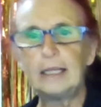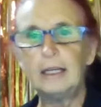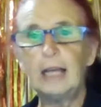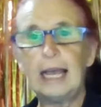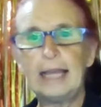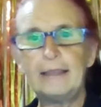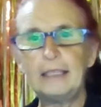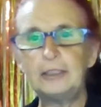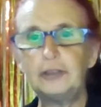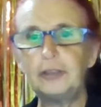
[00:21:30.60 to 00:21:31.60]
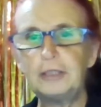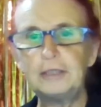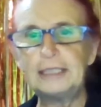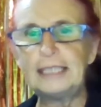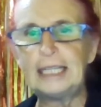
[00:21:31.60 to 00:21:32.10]
Hey, that's true,
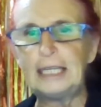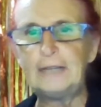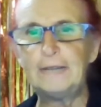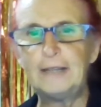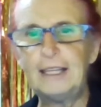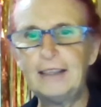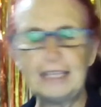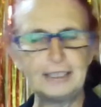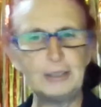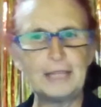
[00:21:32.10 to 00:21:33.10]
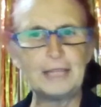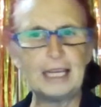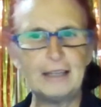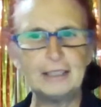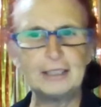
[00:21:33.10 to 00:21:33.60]
Steve. That's not the
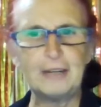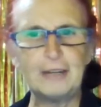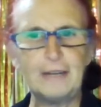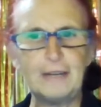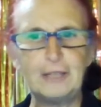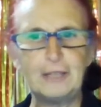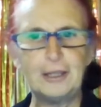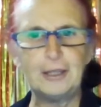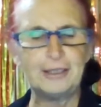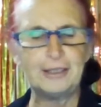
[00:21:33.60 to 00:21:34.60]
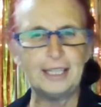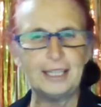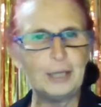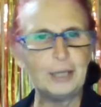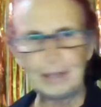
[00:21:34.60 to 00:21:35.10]
answer I've got,
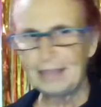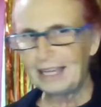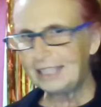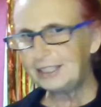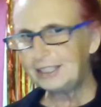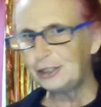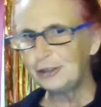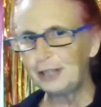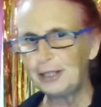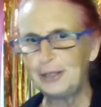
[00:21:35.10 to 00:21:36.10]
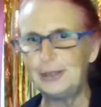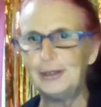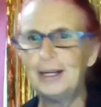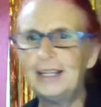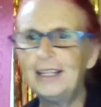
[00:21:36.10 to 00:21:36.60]
but that is true.
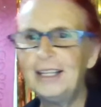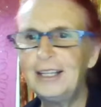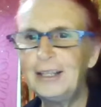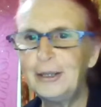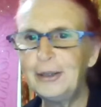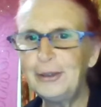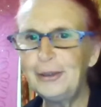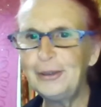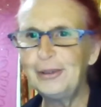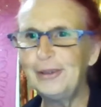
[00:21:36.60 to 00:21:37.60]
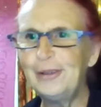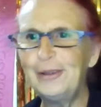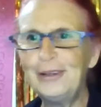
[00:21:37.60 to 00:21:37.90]
Ooh,